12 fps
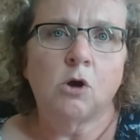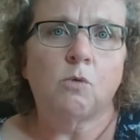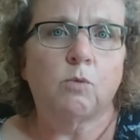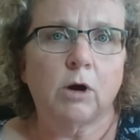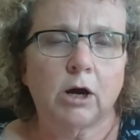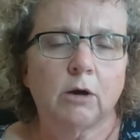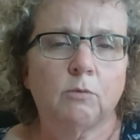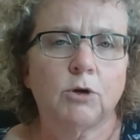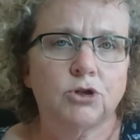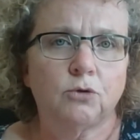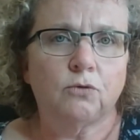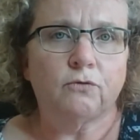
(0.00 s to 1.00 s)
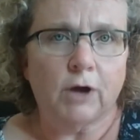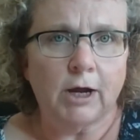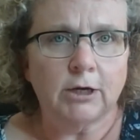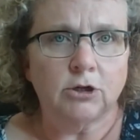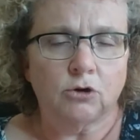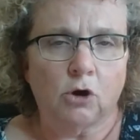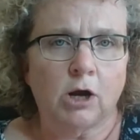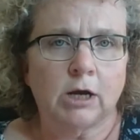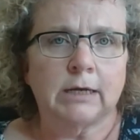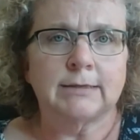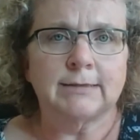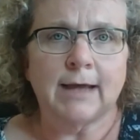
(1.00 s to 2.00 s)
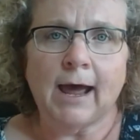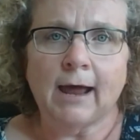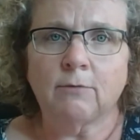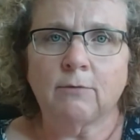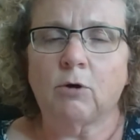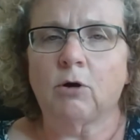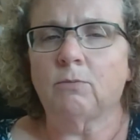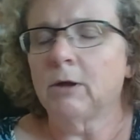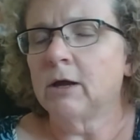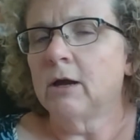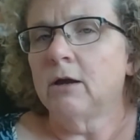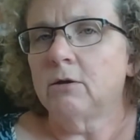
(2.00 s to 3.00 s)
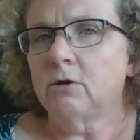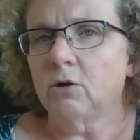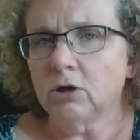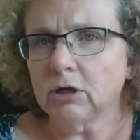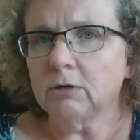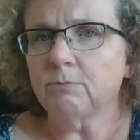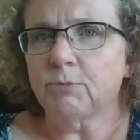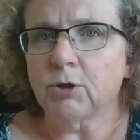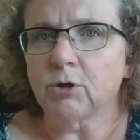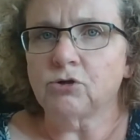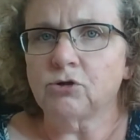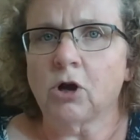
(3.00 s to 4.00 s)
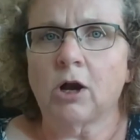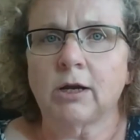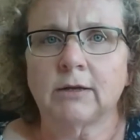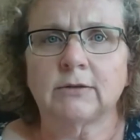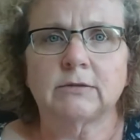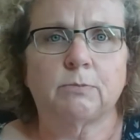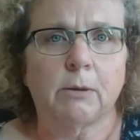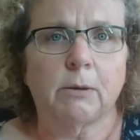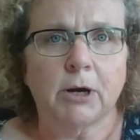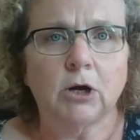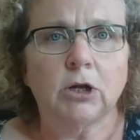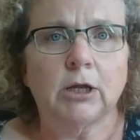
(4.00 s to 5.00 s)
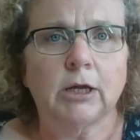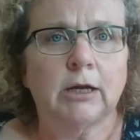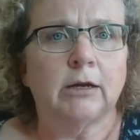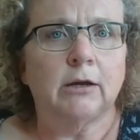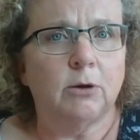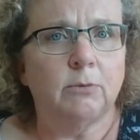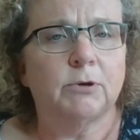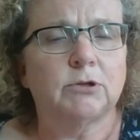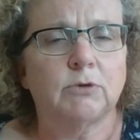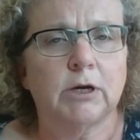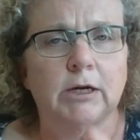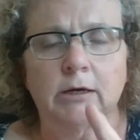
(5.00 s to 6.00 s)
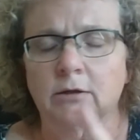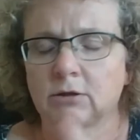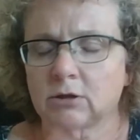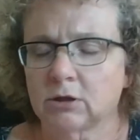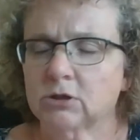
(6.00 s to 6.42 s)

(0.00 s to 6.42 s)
where would you find your audience at? Well, you're going to build your audience primarily between